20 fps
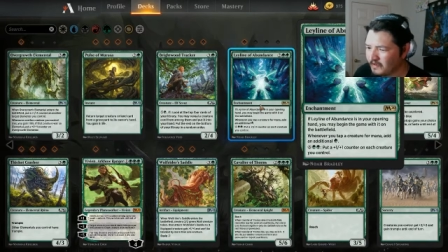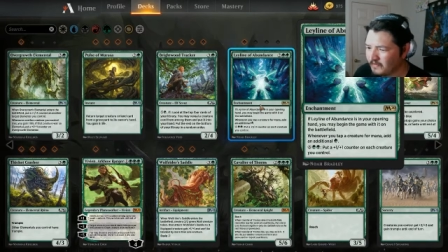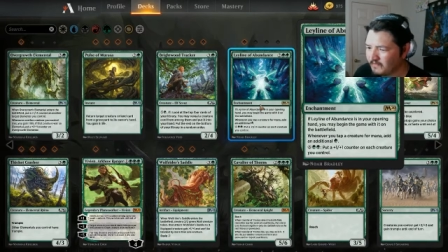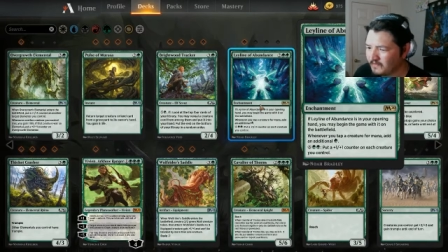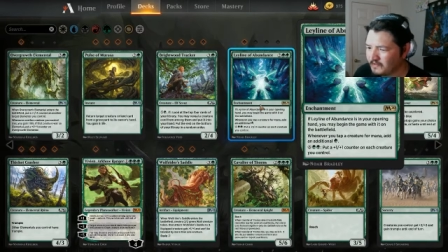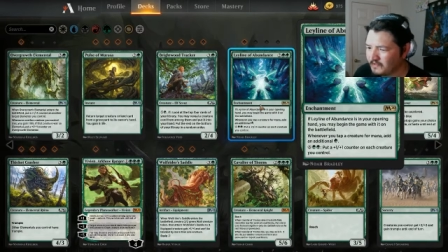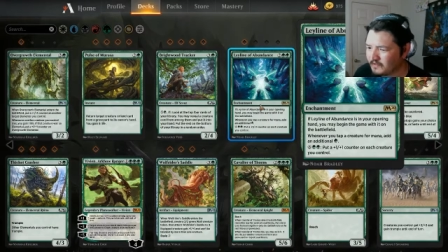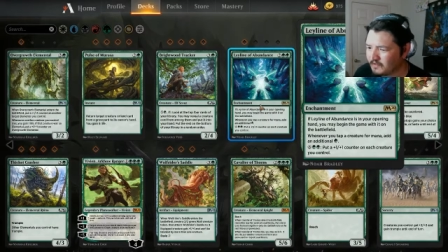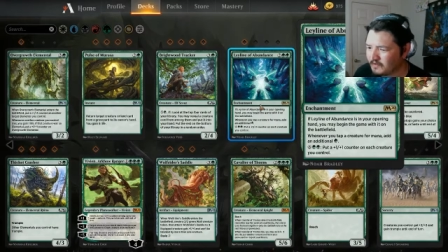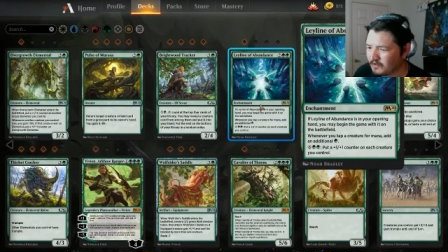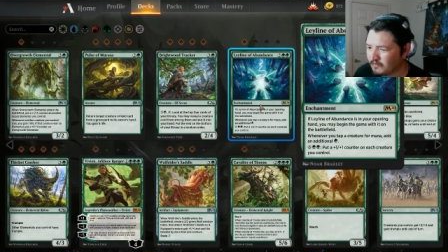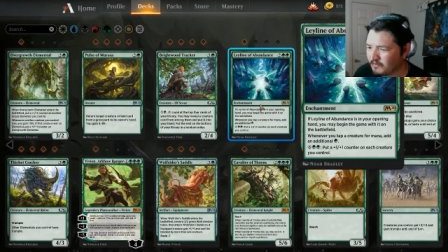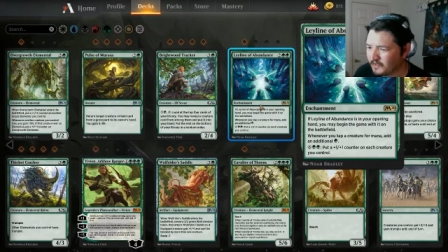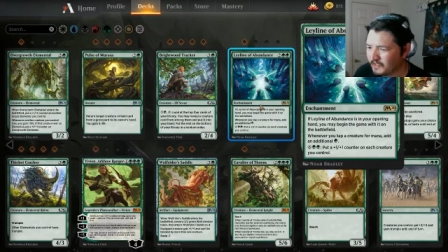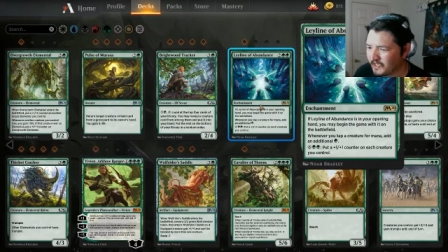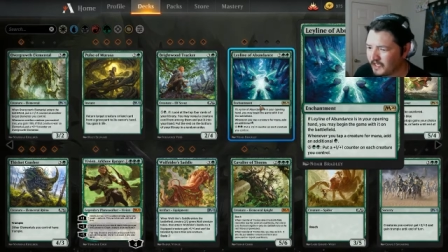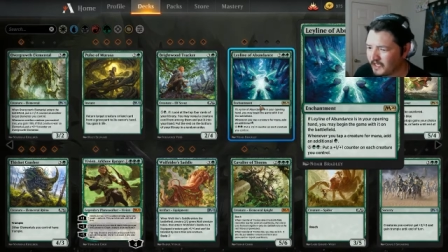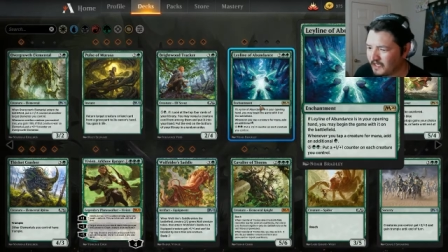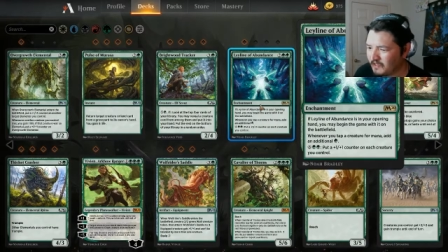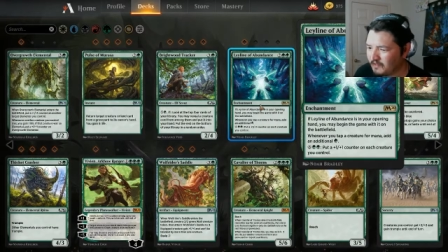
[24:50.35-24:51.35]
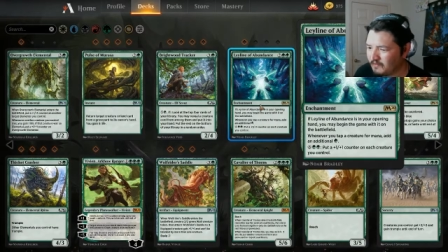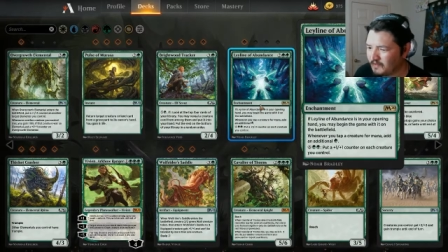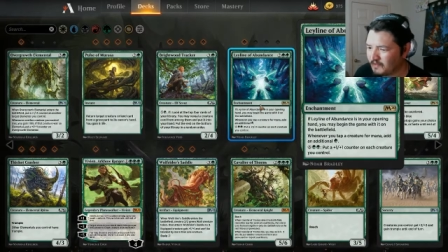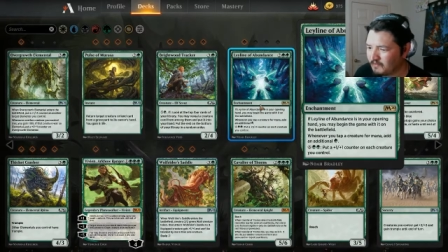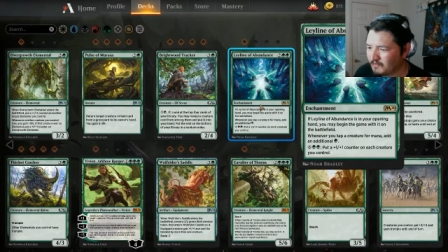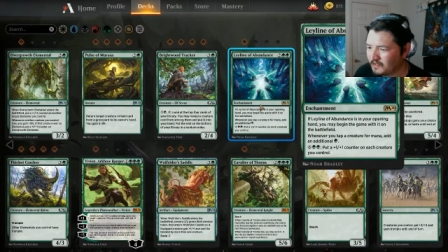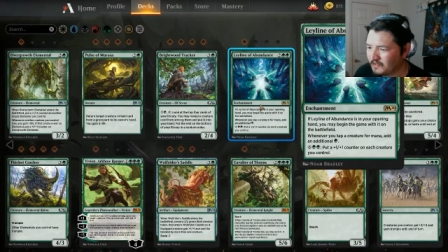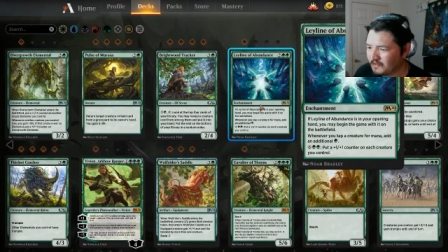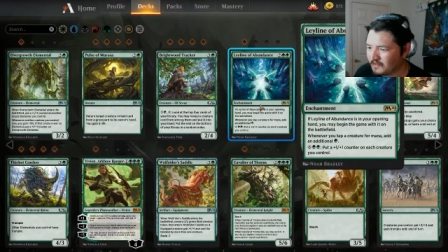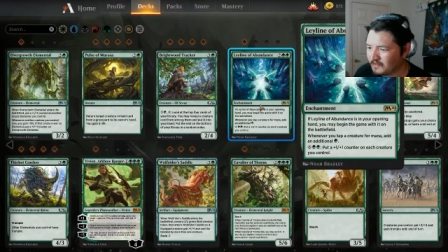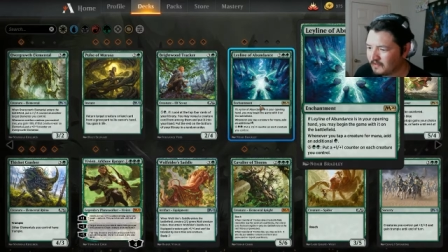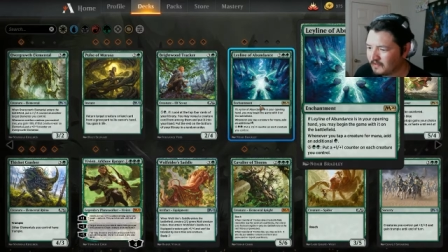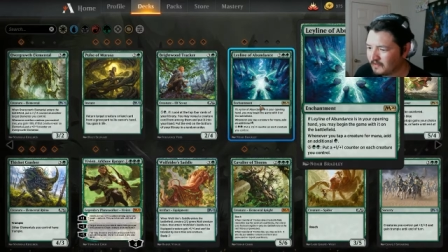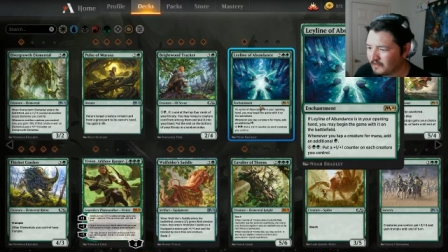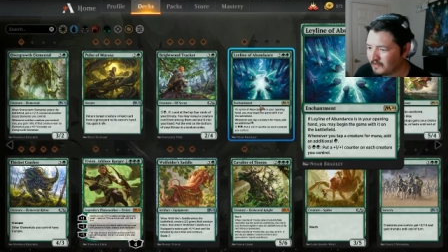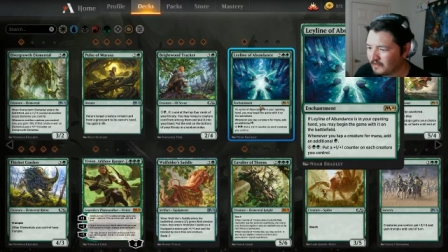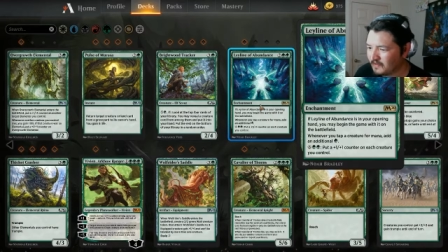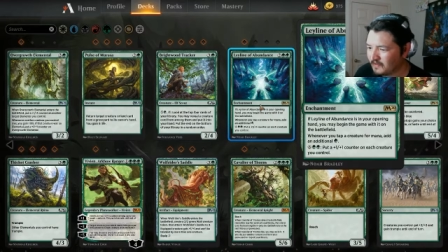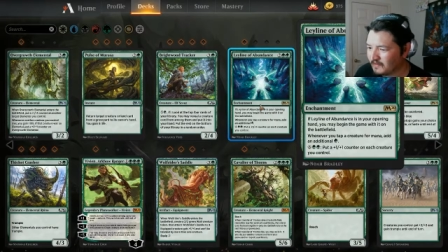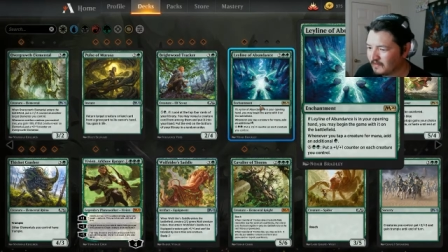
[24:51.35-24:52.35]
If it's in your opening hand, you may begin
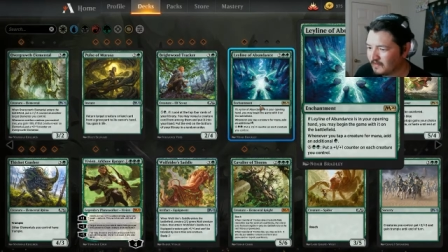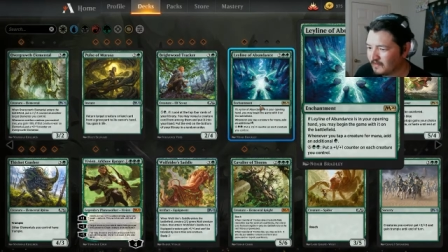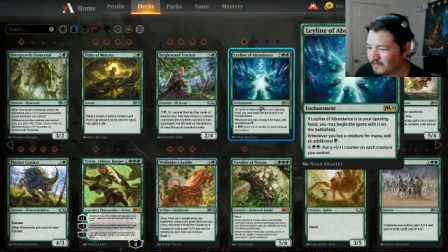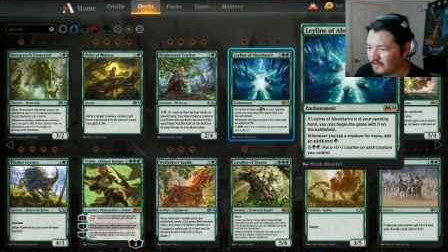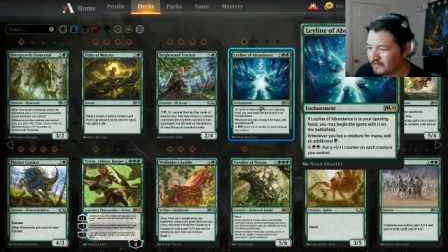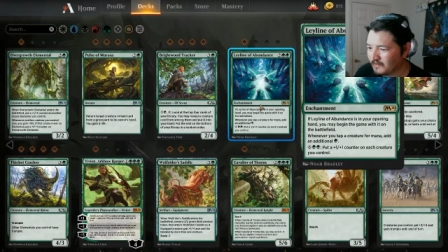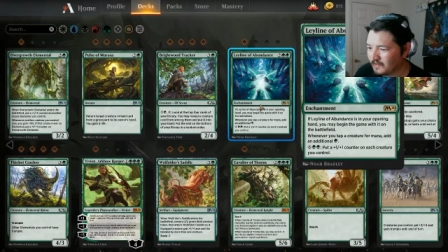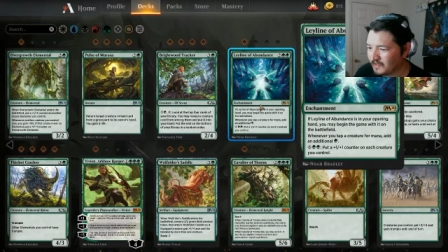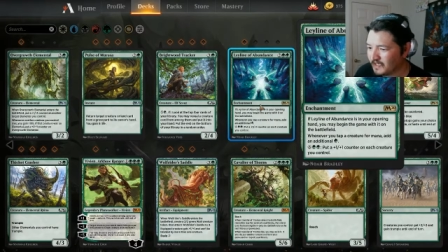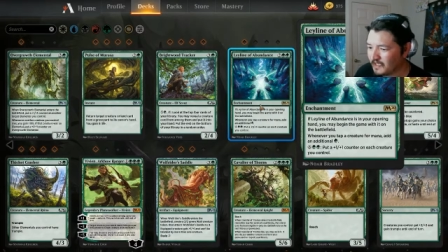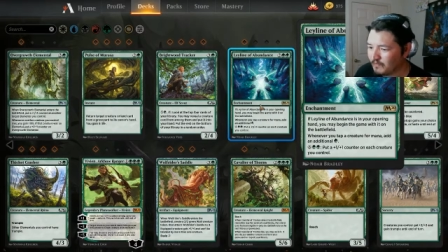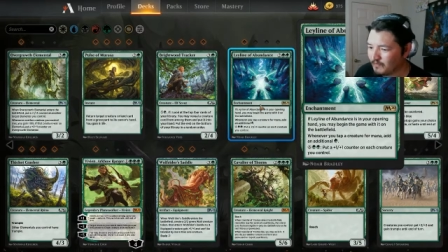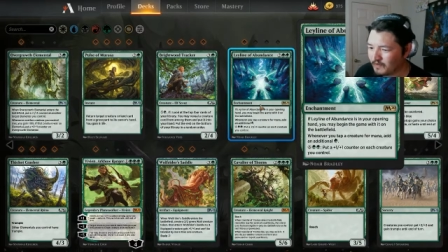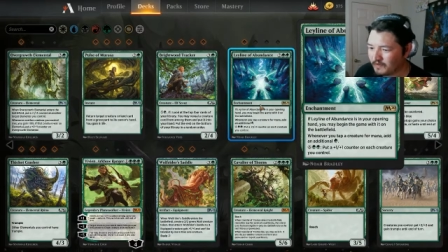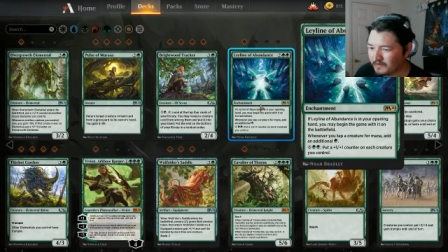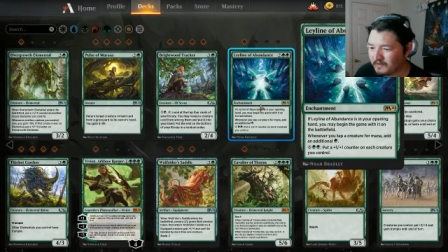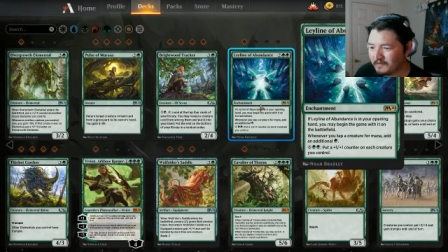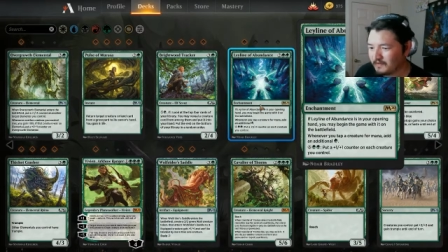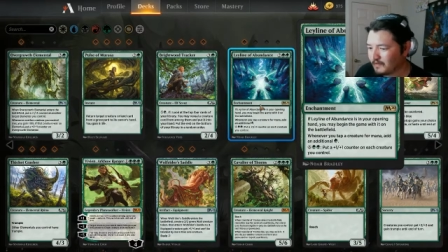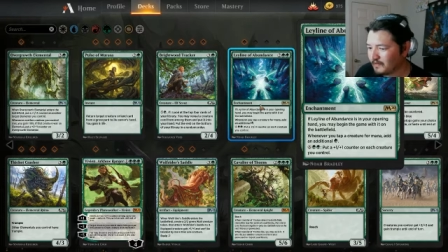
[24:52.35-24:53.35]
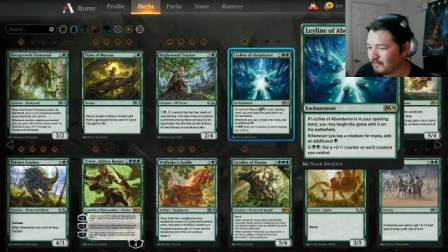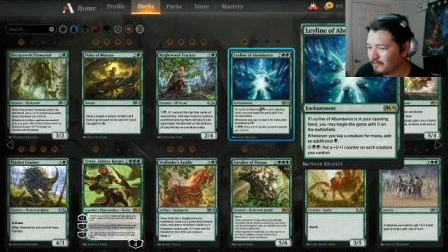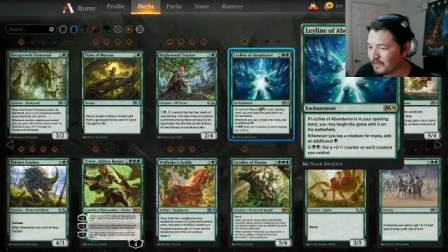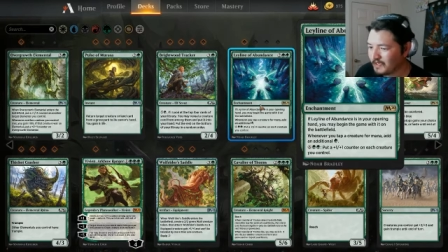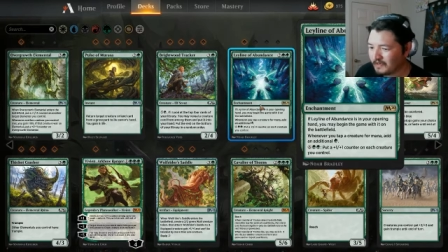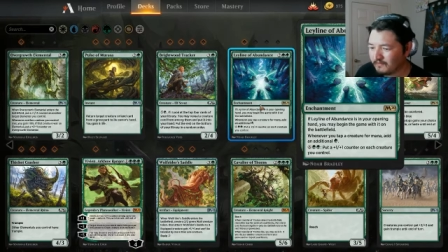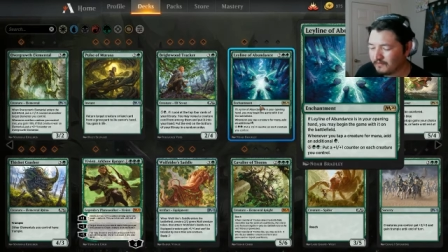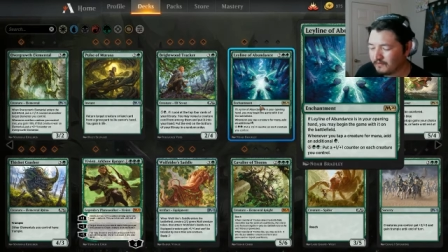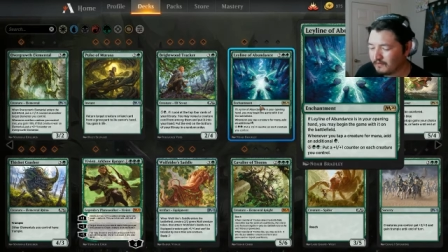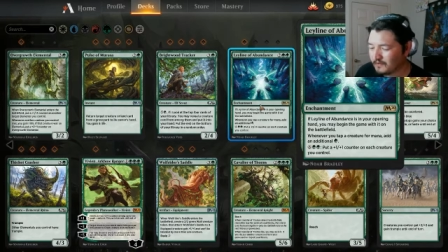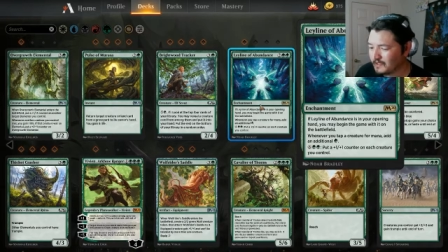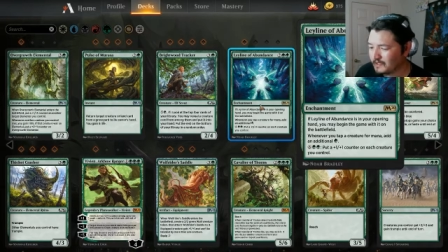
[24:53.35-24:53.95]
the game with it on the battlefield.